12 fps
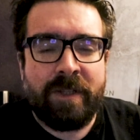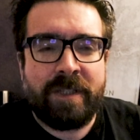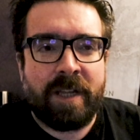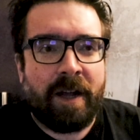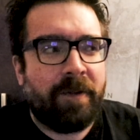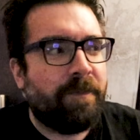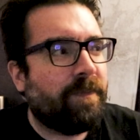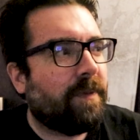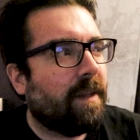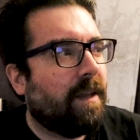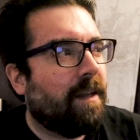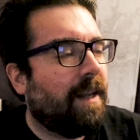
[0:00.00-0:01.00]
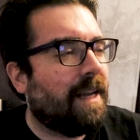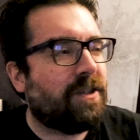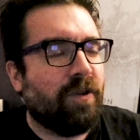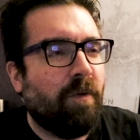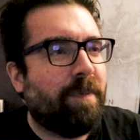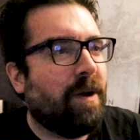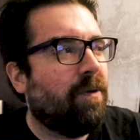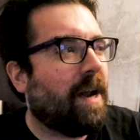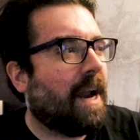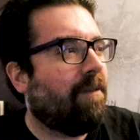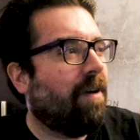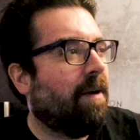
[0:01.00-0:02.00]
So let's all build
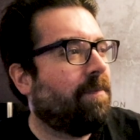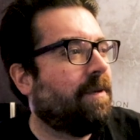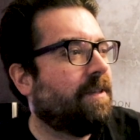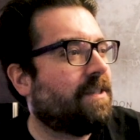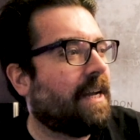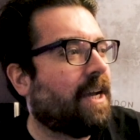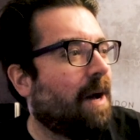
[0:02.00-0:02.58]
Anna up and say,